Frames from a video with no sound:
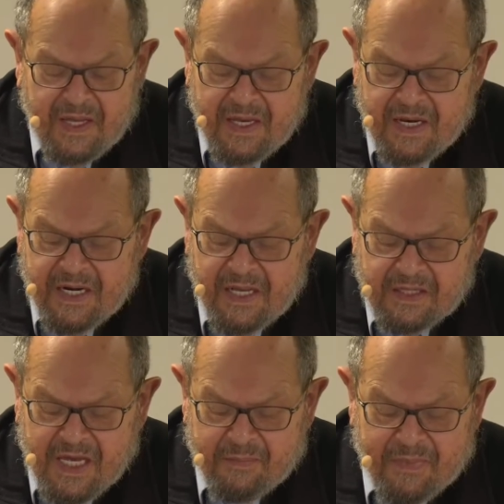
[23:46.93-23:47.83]
And I'll
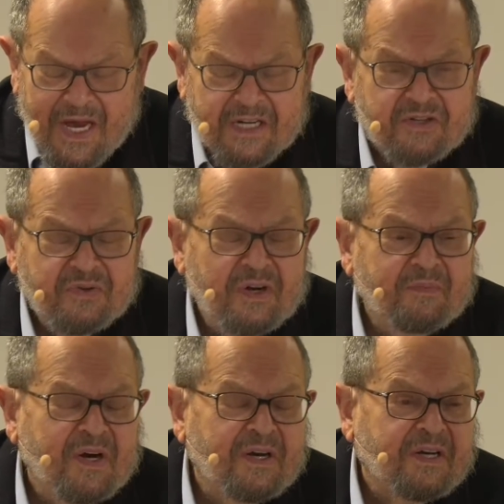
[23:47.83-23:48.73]
get back to it,
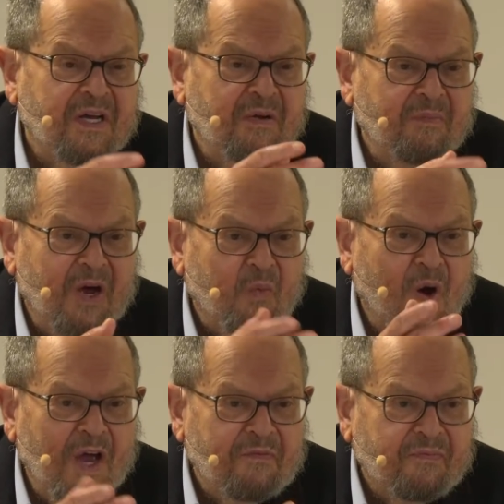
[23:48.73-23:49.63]
but my
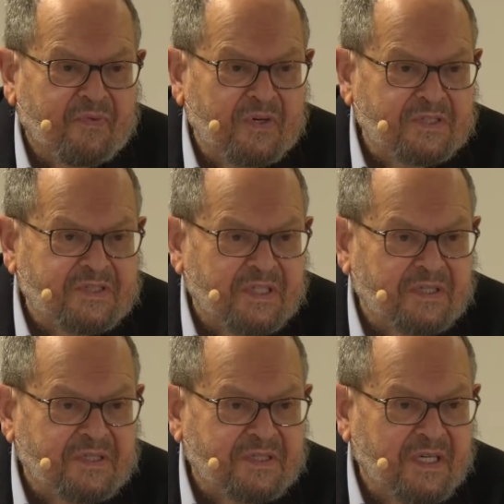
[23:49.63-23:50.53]
wife, for
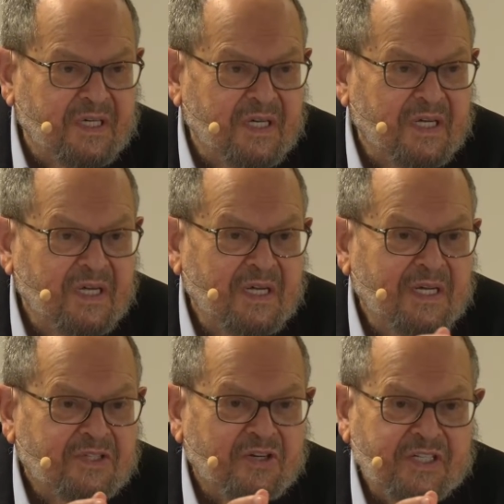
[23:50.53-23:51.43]
instance,
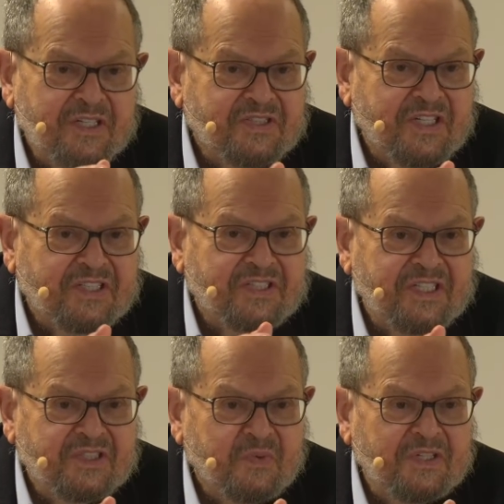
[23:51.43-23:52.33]
during the
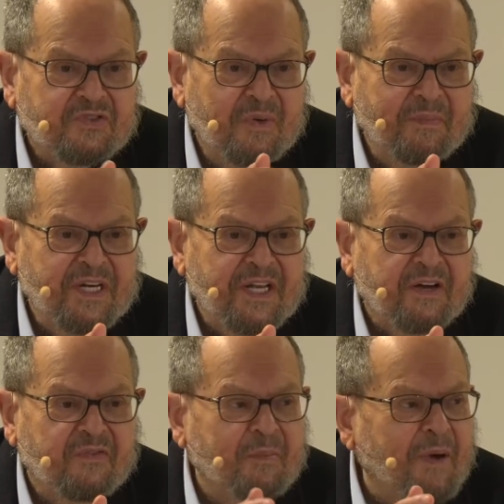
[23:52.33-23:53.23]
60s went to a meeting
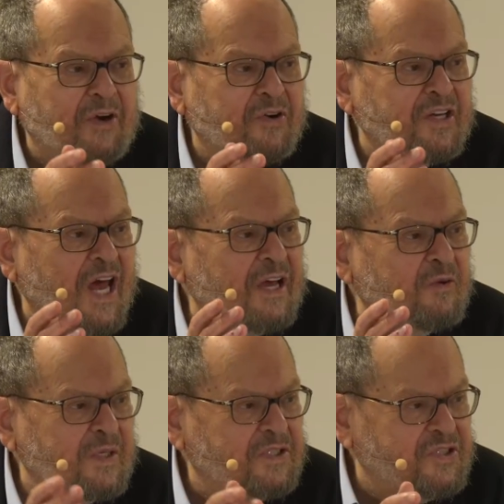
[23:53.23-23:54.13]
of the Modern
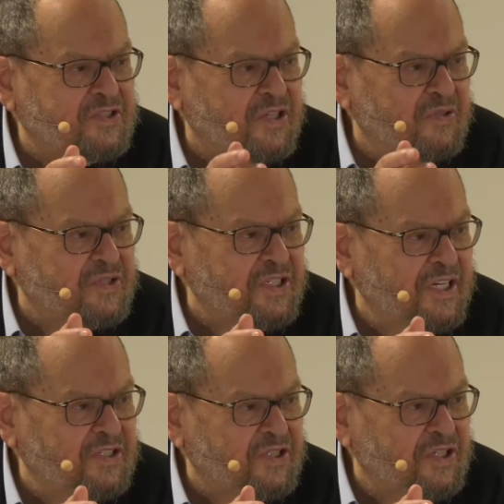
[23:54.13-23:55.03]
Language
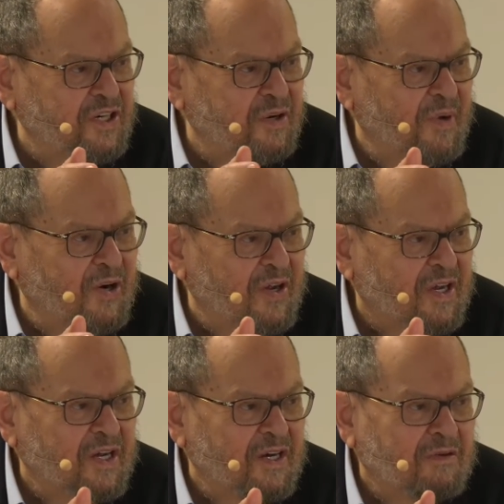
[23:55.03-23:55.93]
Association in
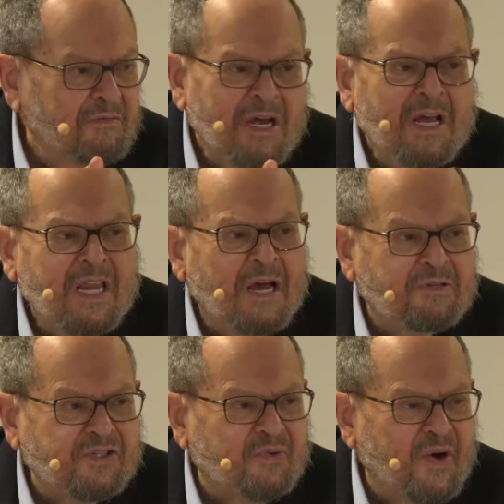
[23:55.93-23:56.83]
America, and that
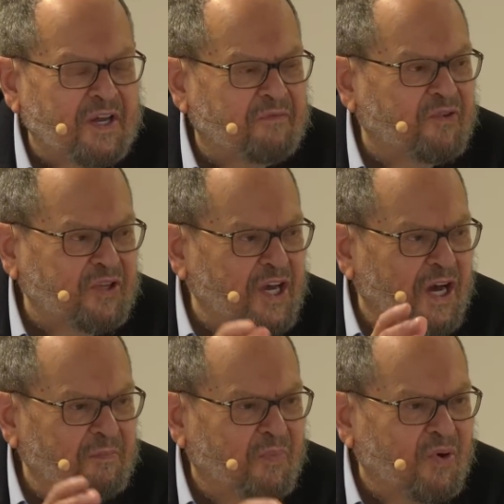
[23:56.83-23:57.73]
was already fully
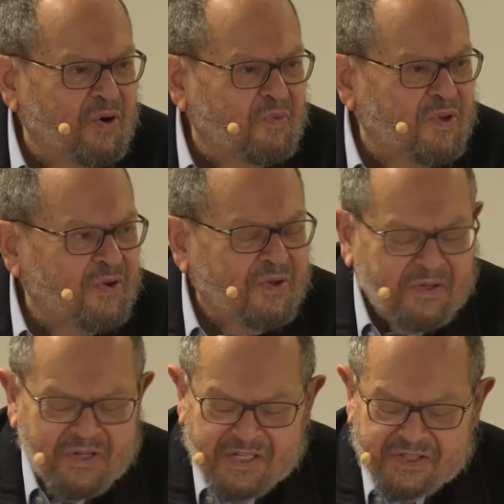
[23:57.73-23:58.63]
on board with
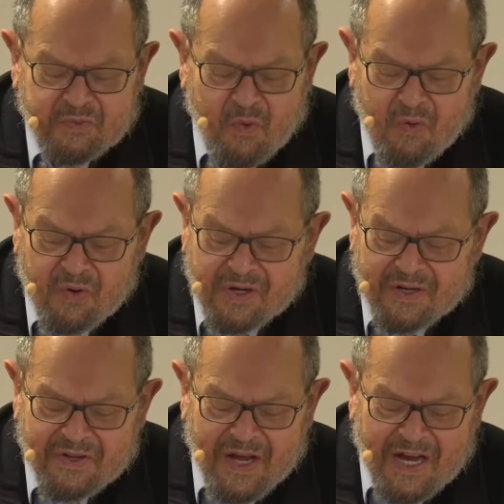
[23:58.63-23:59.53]
all these woke
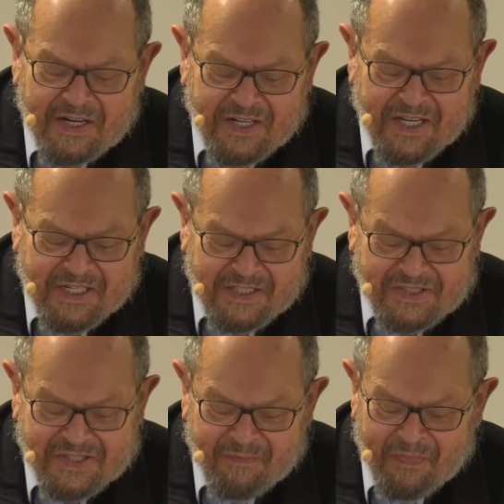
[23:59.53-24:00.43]
ideas.